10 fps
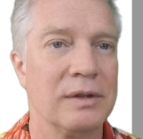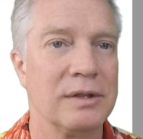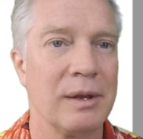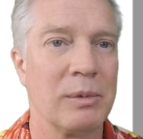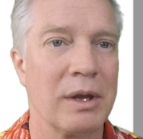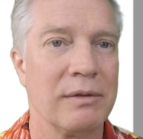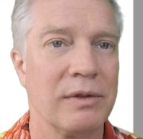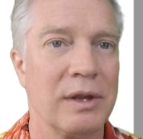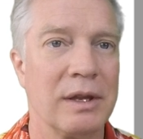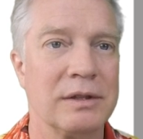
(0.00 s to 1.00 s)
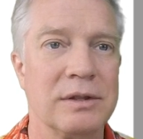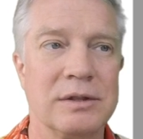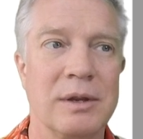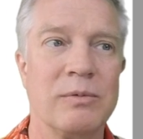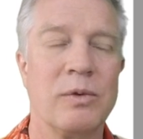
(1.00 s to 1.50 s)
same kind of thing. It's the
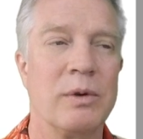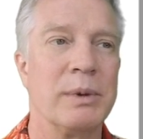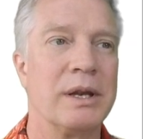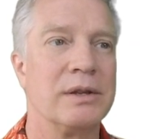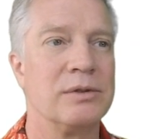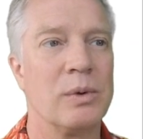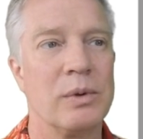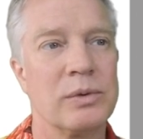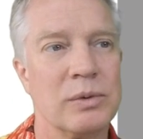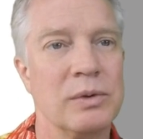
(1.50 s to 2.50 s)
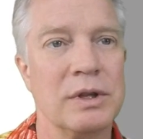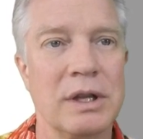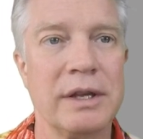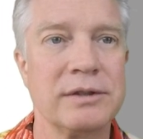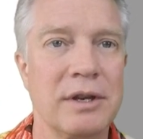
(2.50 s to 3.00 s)
same format as you go through. In the
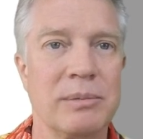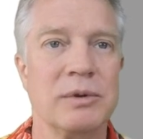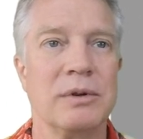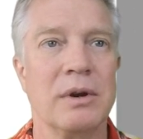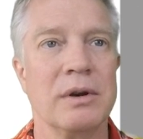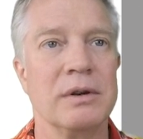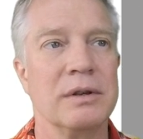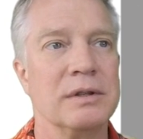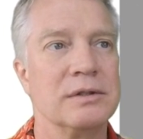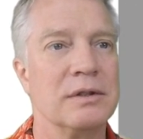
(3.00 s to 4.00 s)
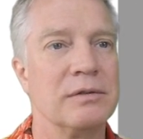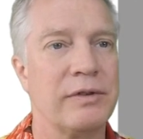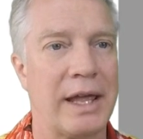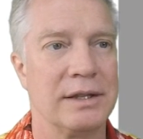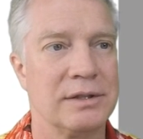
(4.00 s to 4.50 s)
last chapter is
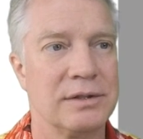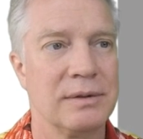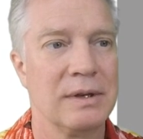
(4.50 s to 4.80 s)
fats,